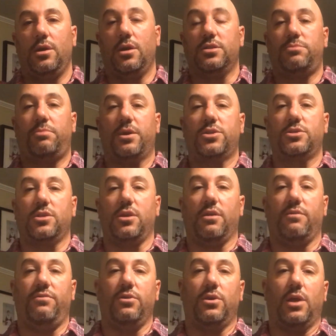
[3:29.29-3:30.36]
especially
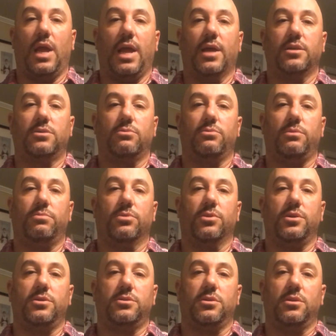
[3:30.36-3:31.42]
if you can't
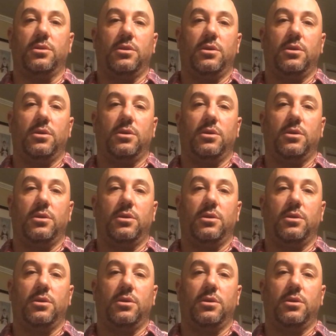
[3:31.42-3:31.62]
replace